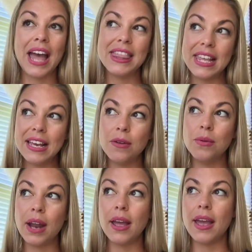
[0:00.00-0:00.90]
I think
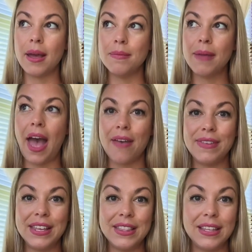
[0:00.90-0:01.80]
when I am
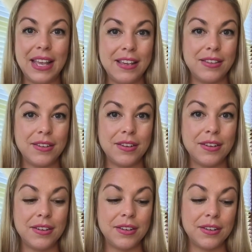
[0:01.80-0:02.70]
having the
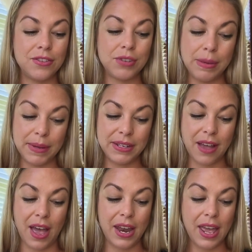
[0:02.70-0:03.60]
laser treatment
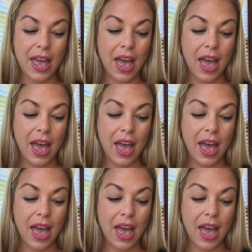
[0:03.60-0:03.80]
done,